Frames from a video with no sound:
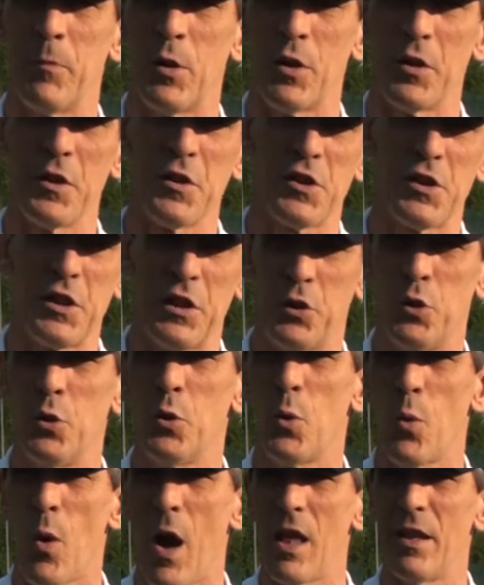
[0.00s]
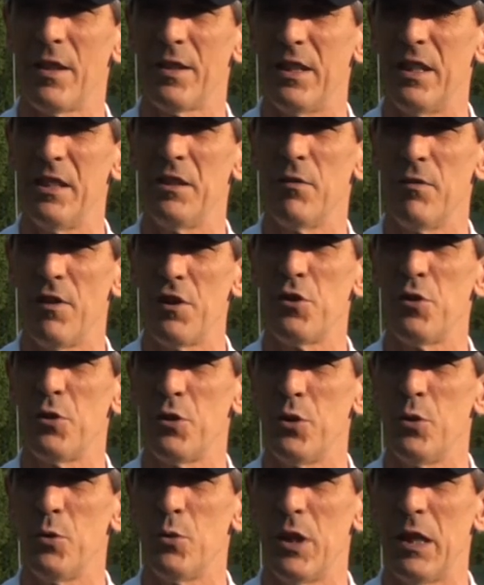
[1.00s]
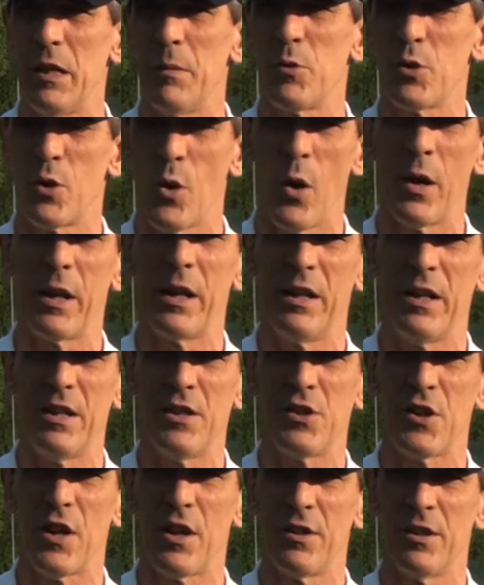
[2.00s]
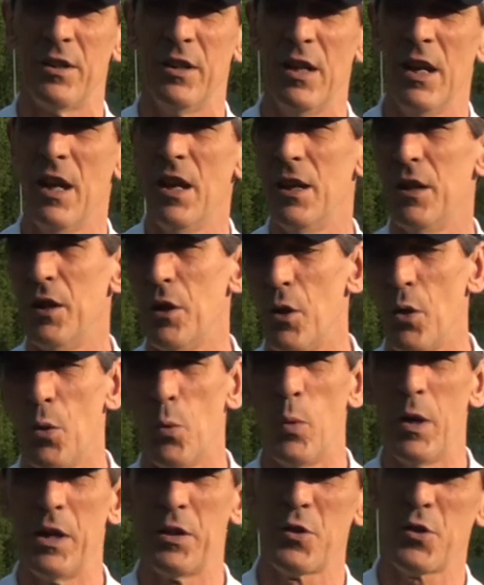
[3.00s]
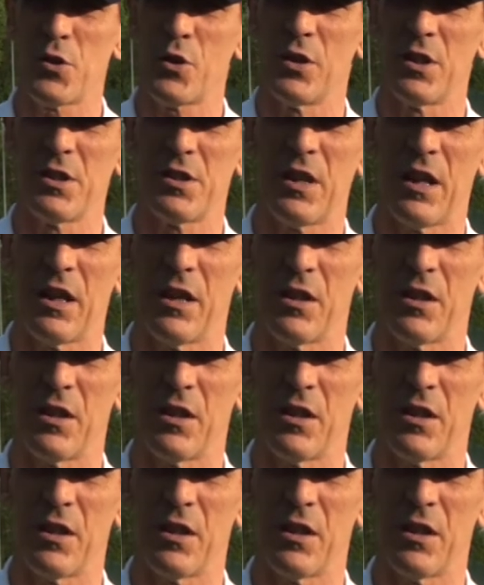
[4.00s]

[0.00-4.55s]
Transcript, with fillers: You're going to see two quality Division two teams going at each other. You know, the winner's going to take